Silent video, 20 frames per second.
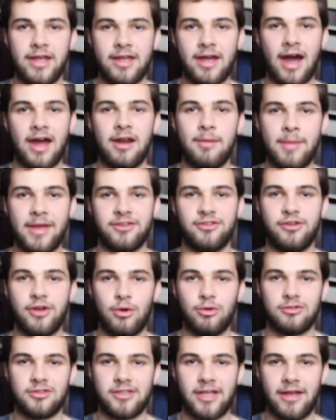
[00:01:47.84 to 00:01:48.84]
it kinda makes
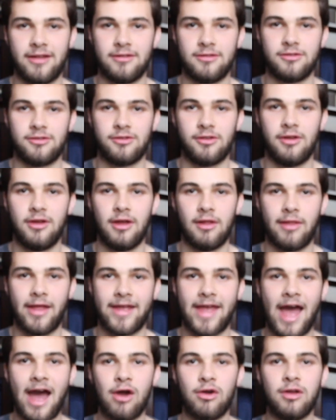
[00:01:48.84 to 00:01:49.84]
no sense.
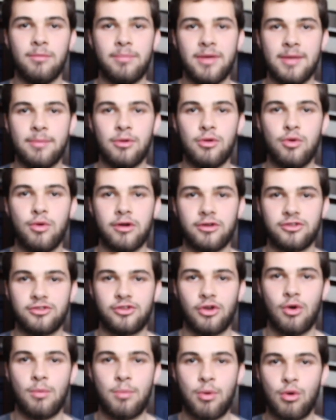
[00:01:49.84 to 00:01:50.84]
Like, how can people who are
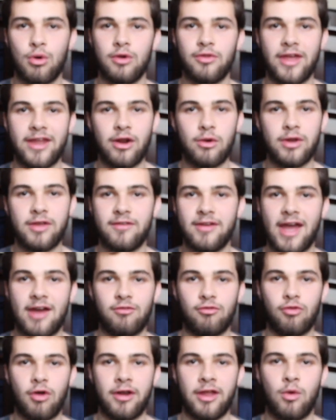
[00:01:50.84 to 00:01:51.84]
so poor they don't even
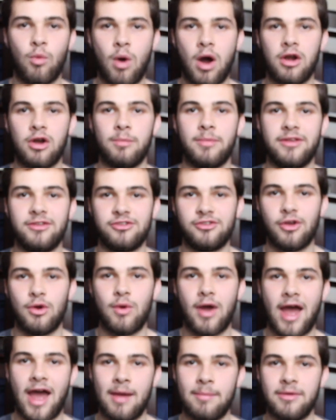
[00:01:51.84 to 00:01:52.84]
have running water be
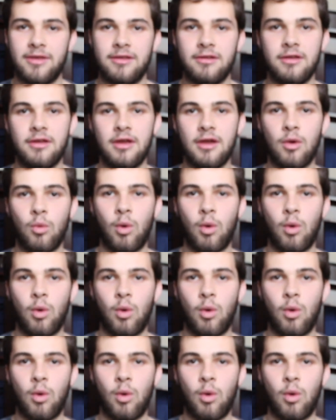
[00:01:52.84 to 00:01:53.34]
so happy,